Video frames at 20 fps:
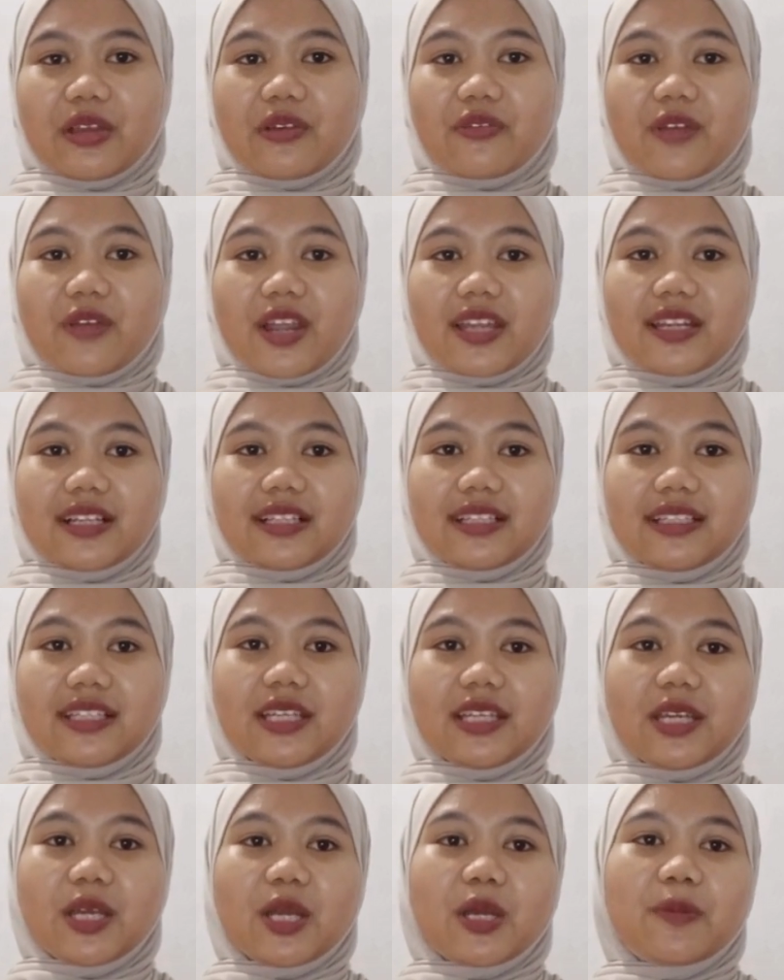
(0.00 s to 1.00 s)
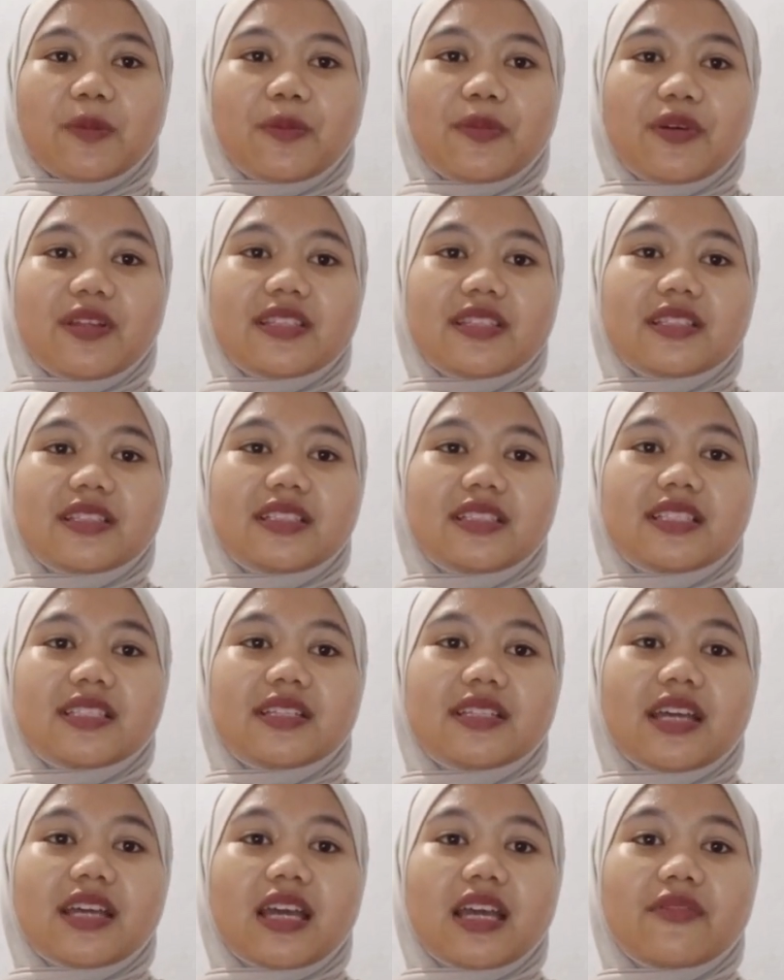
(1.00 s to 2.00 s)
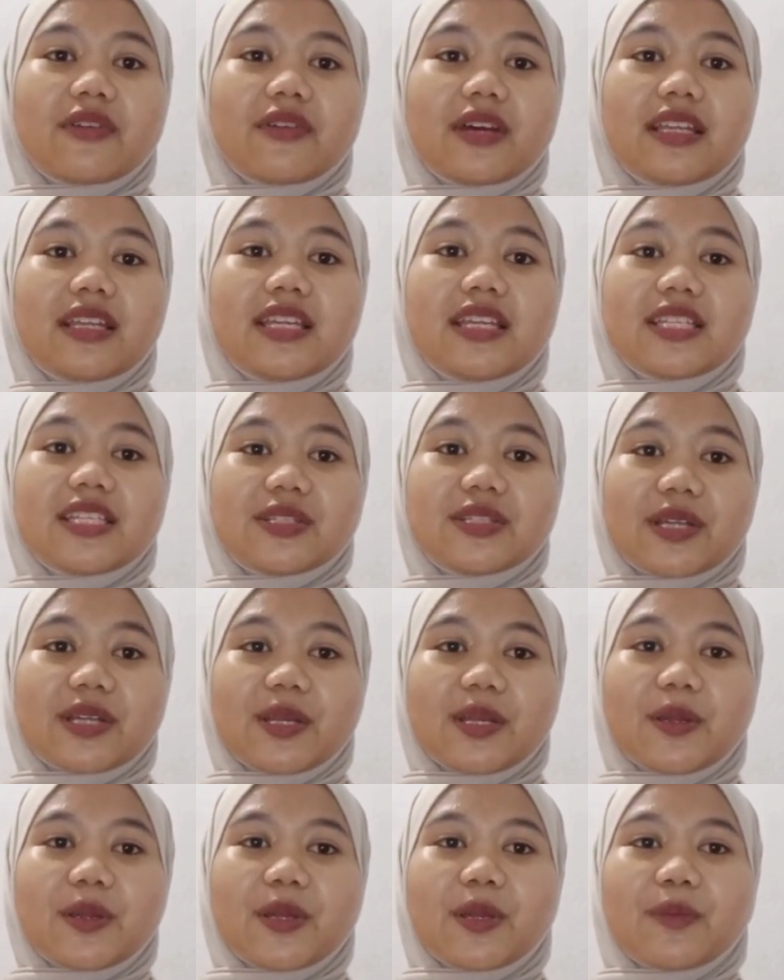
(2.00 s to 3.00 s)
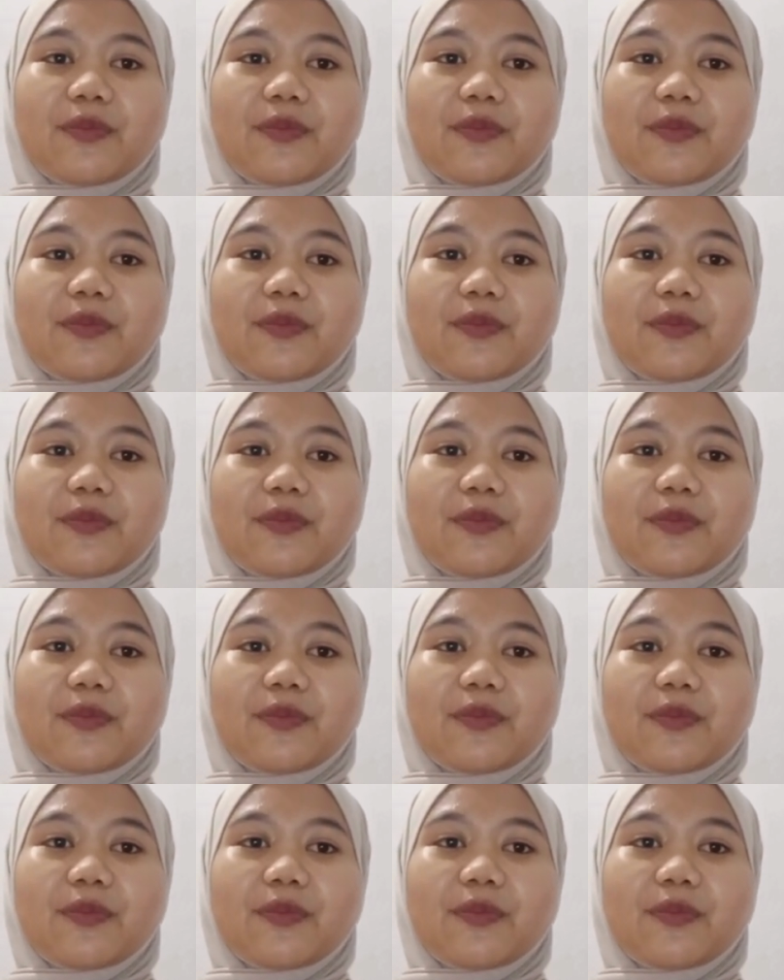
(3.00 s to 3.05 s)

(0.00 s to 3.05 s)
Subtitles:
Finally, bonds also have an issuer,